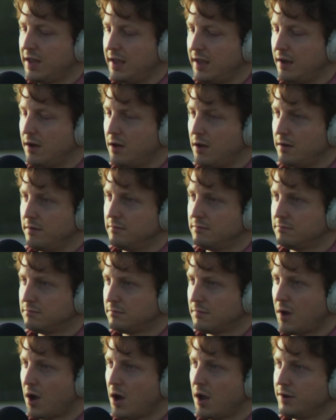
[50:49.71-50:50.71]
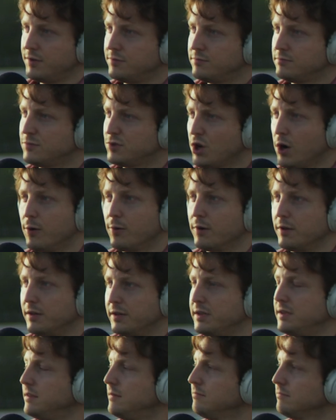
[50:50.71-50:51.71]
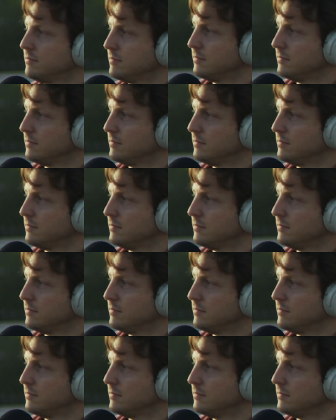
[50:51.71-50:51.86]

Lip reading: on tonally